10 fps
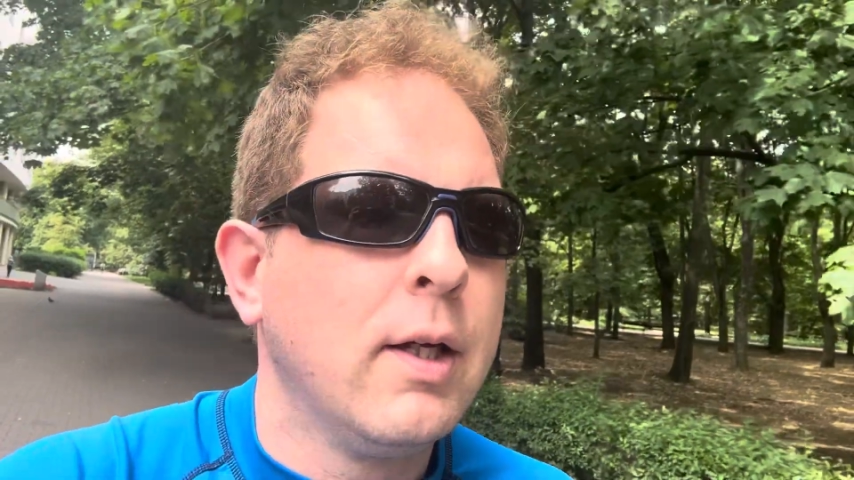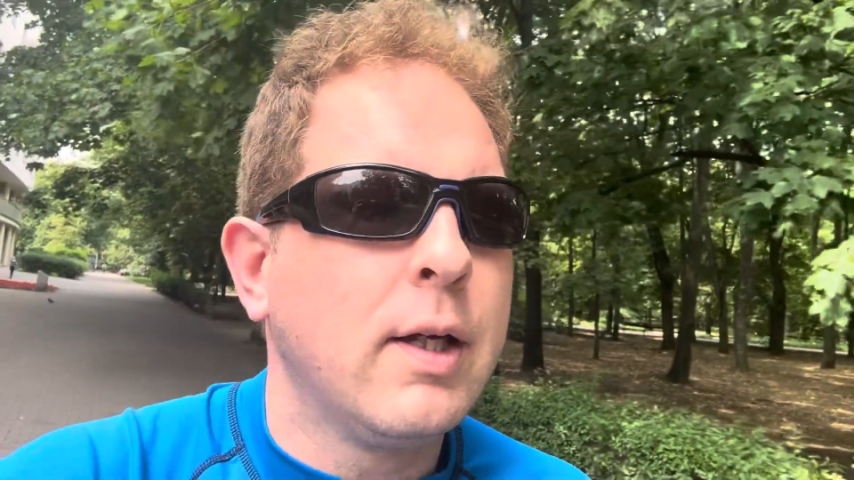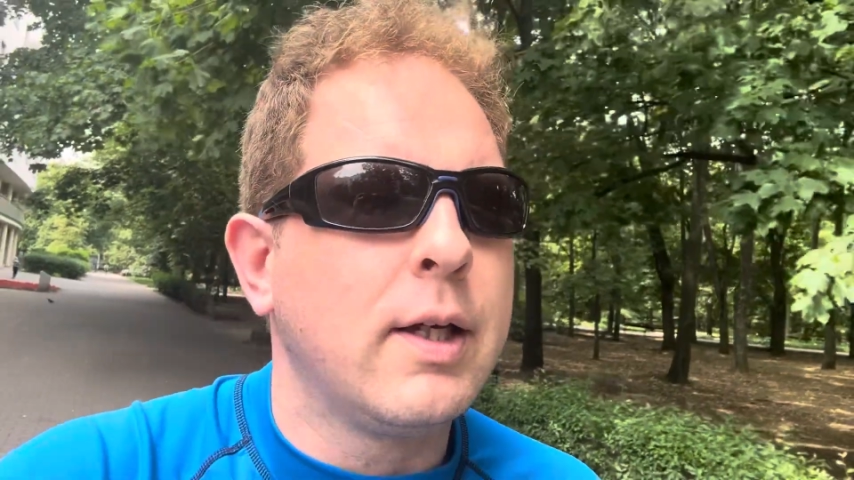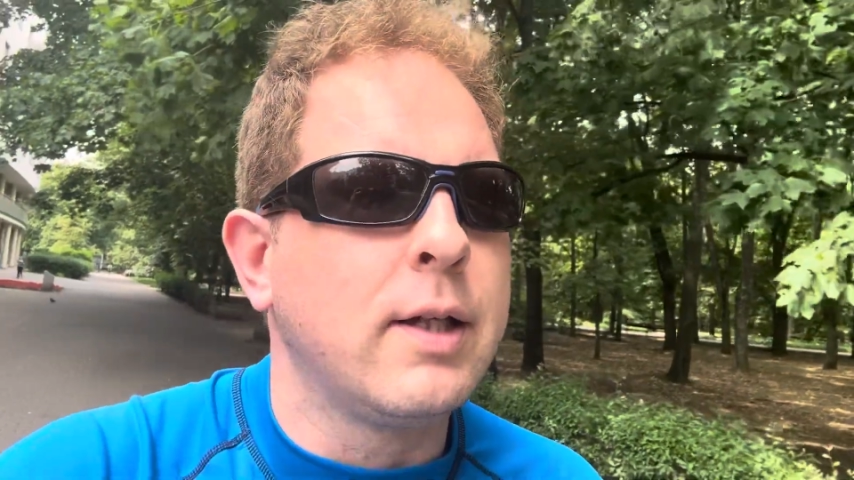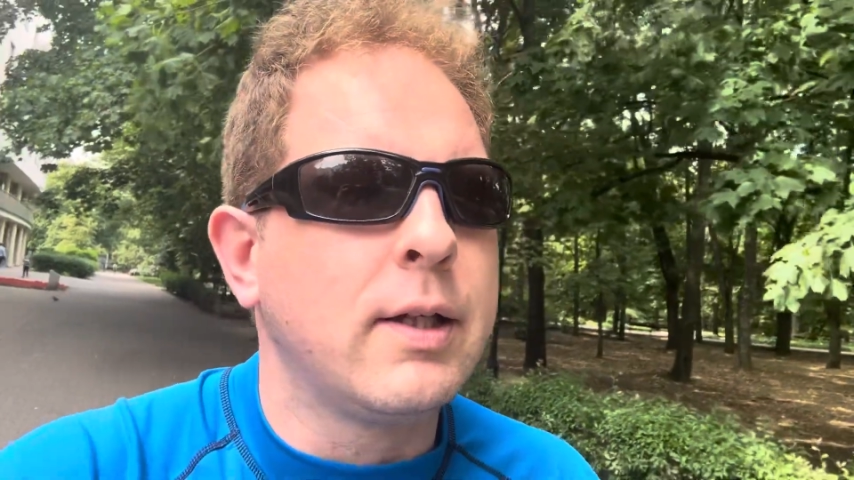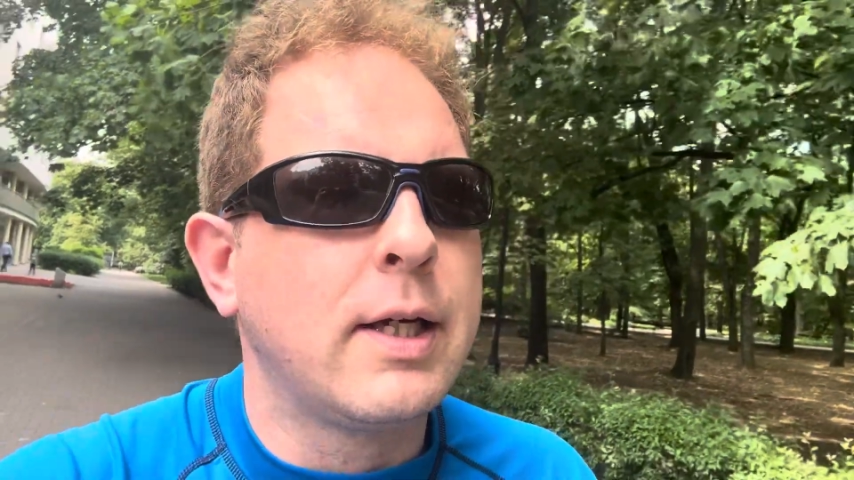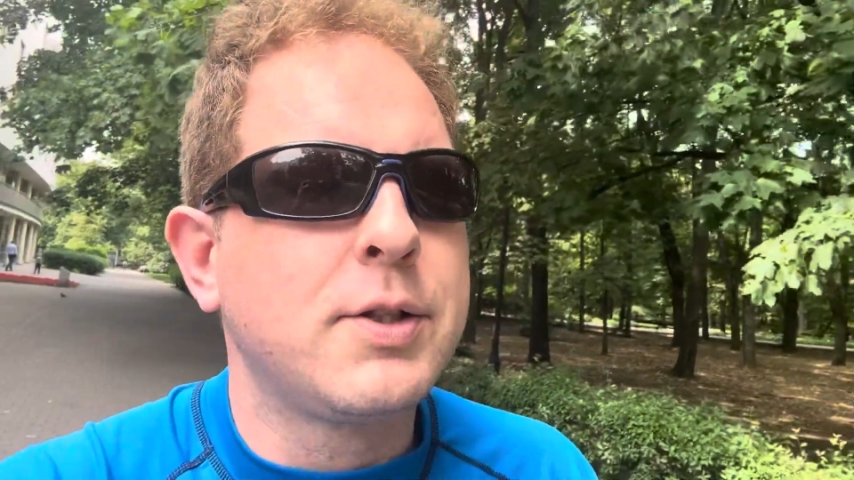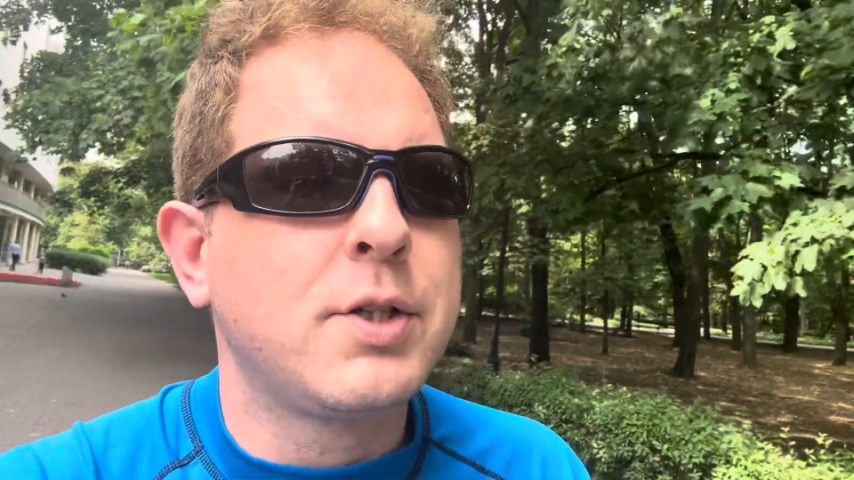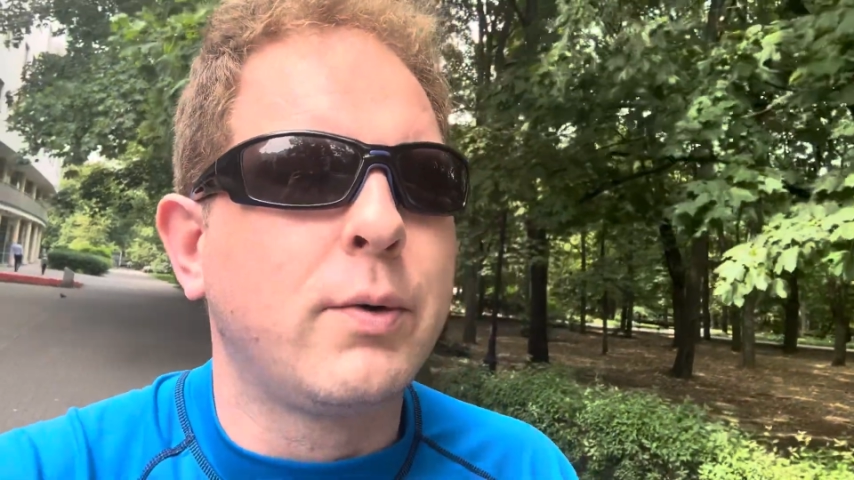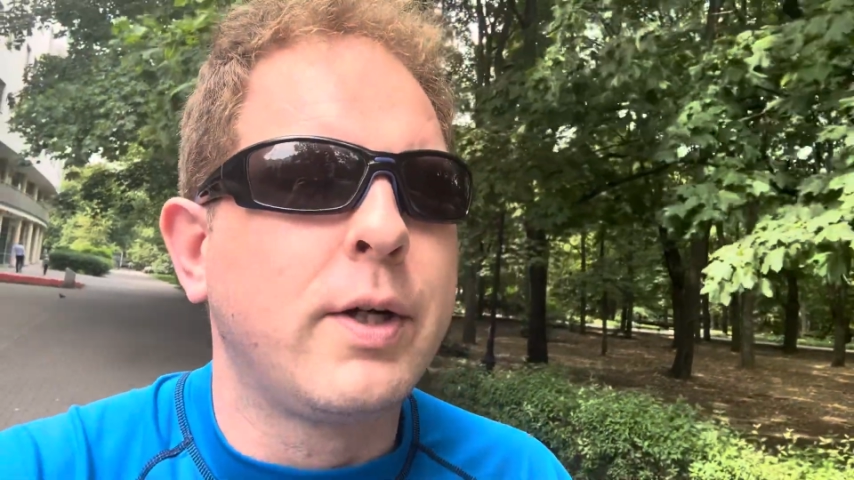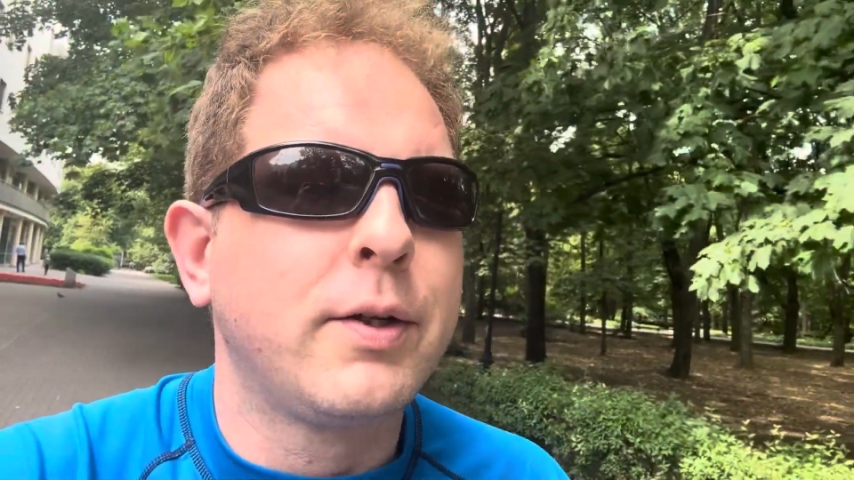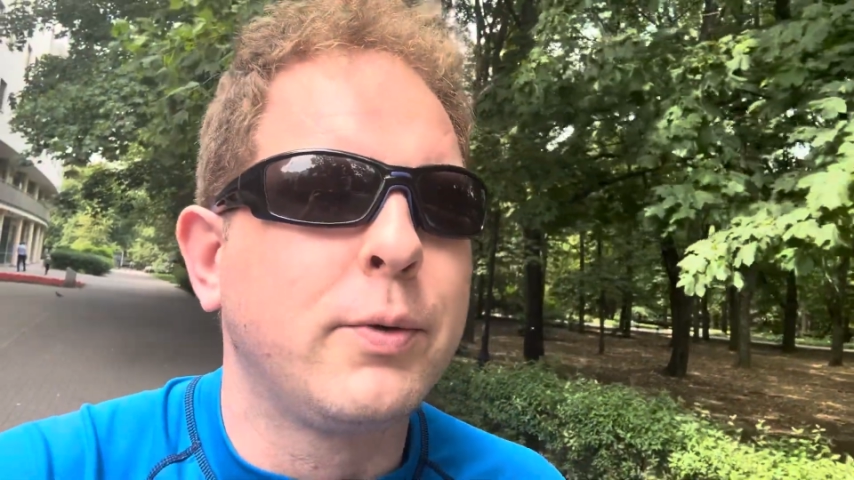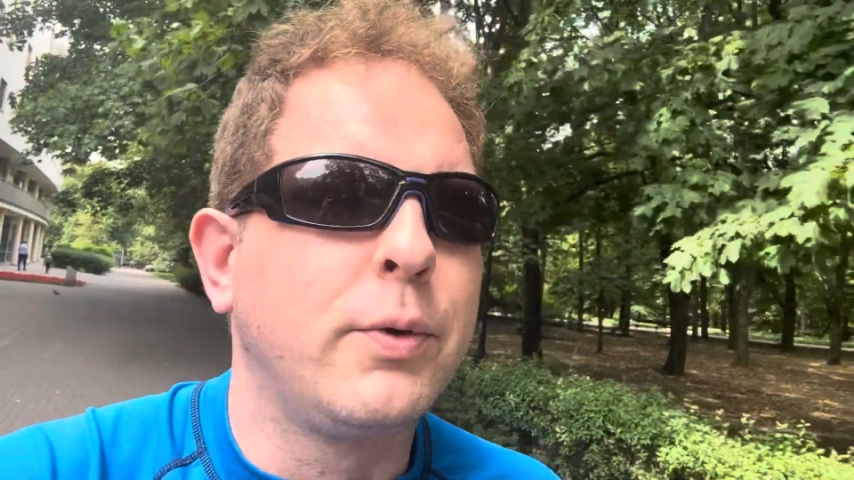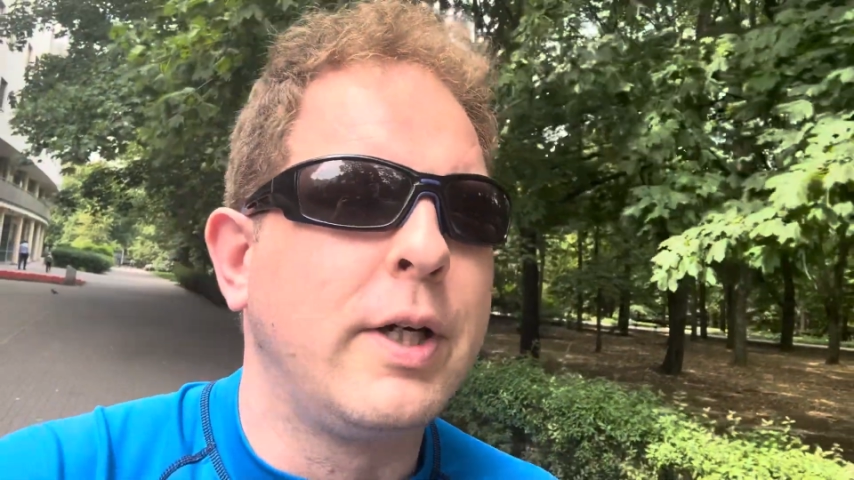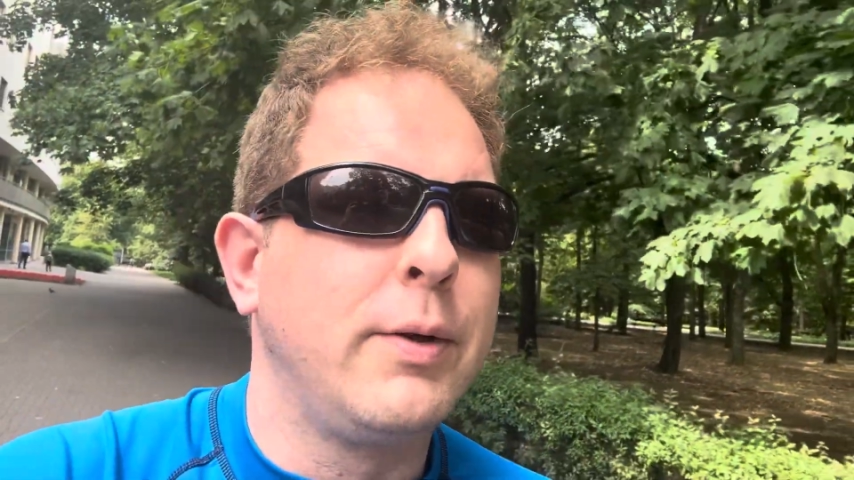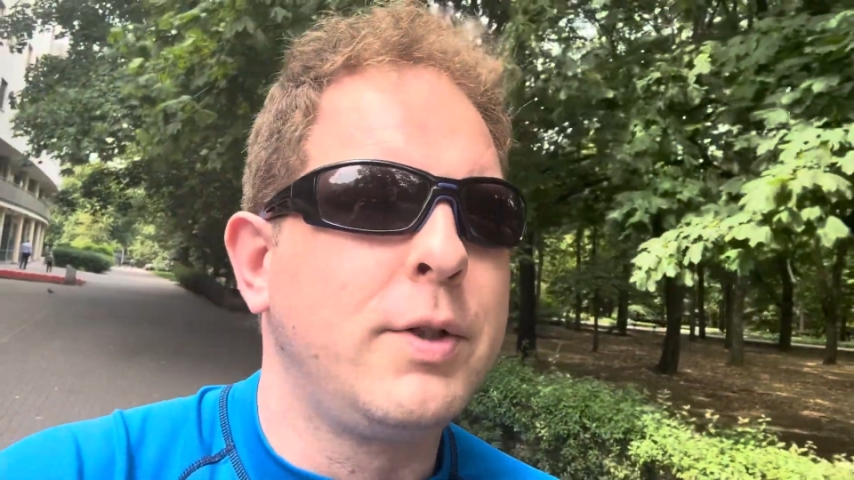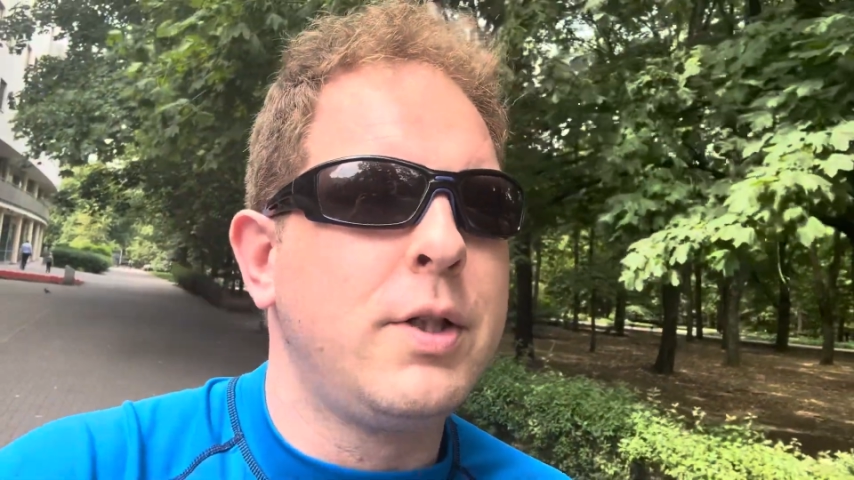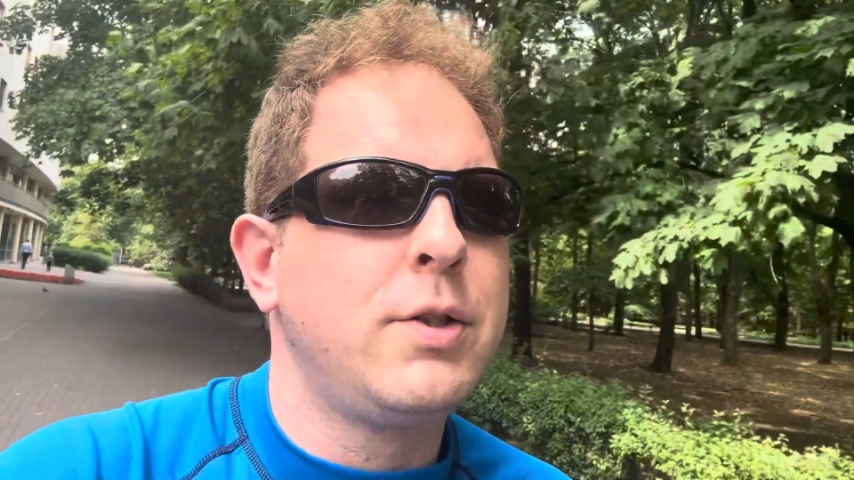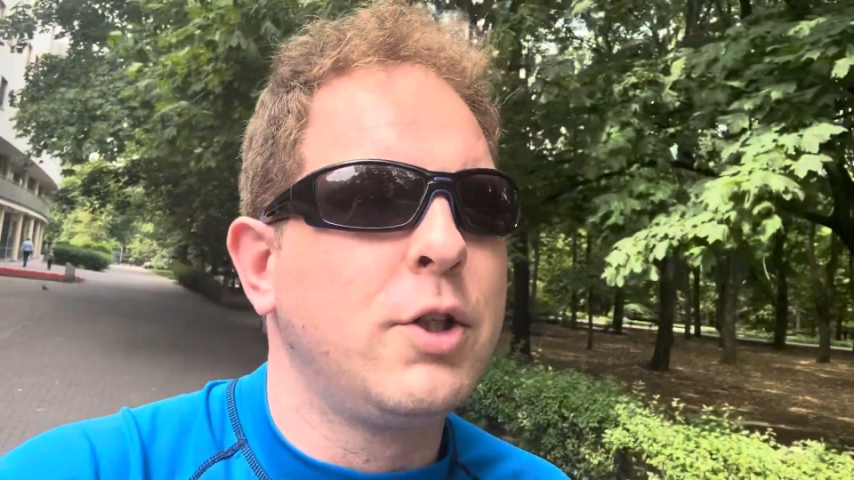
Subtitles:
And so I thought I would use the